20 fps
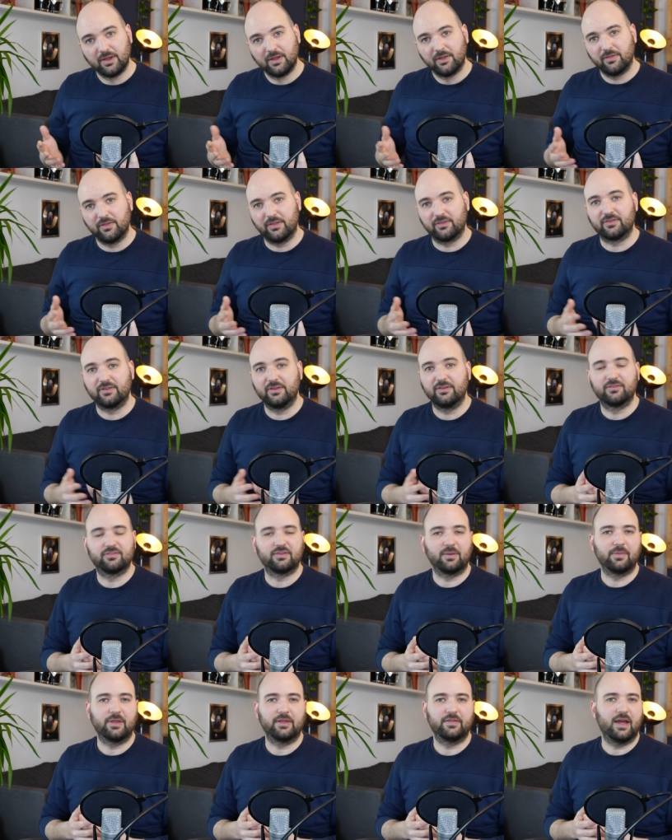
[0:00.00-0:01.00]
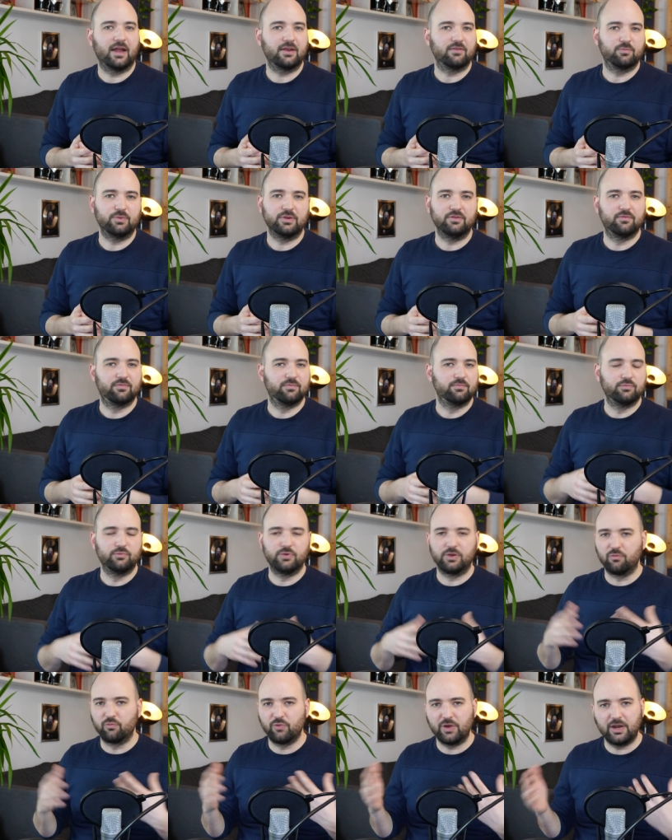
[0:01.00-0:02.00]
this is something that we we
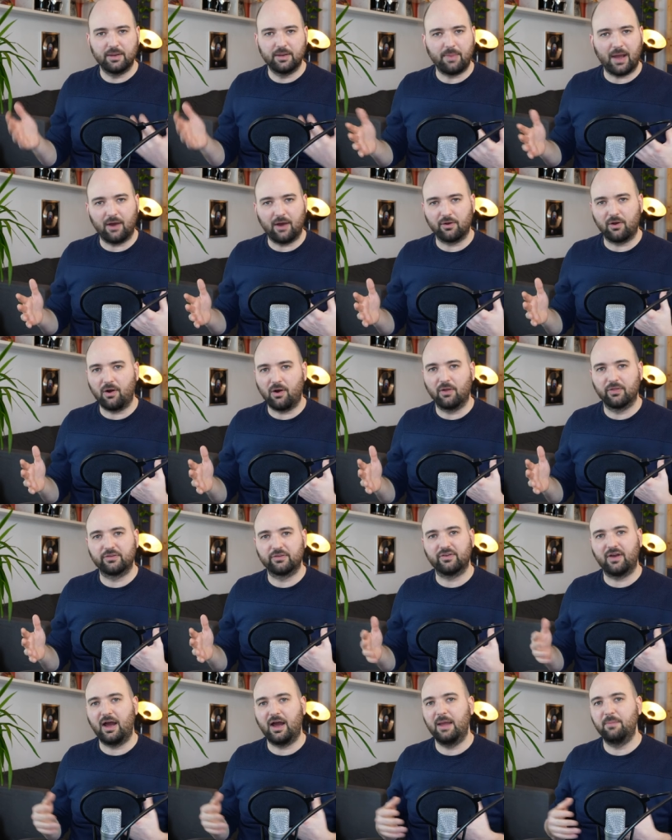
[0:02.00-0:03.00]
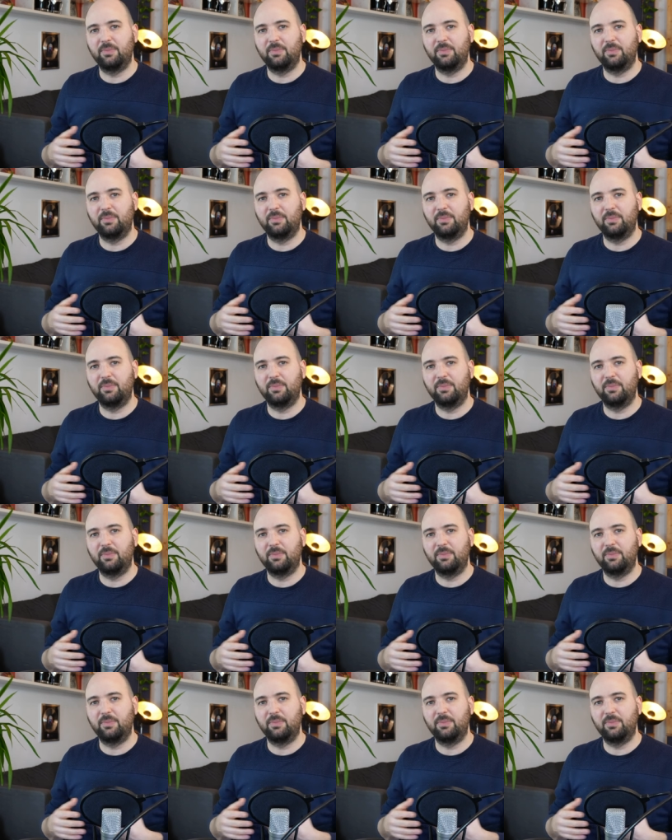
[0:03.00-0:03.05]
read about all the time.